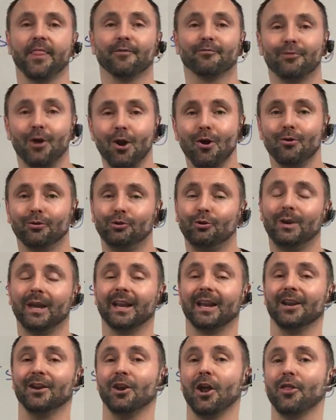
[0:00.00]
the road, you get
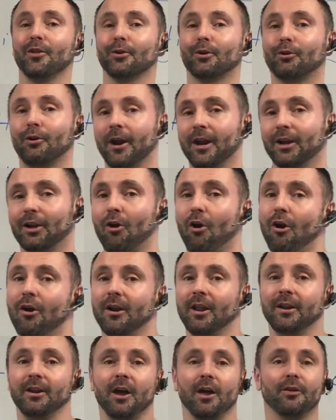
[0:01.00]
another credit card,
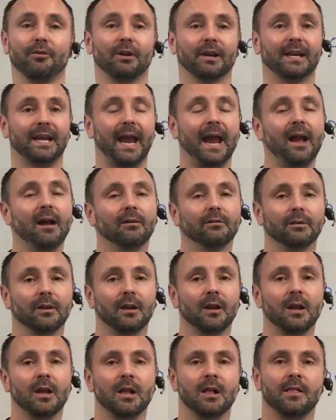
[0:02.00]
another account,
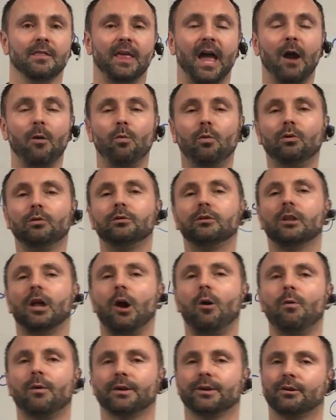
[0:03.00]
that will
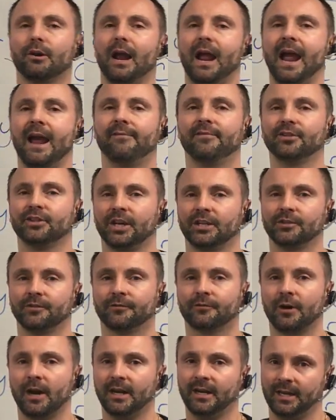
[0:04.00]
lower your average age of
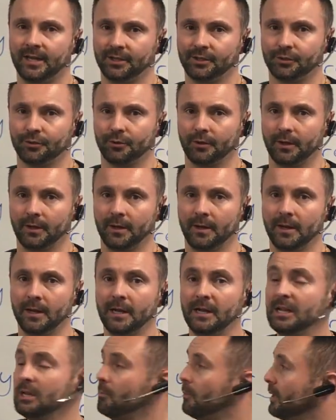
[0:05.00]
credit history.
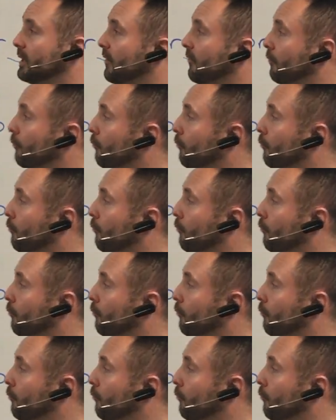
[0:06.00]
But if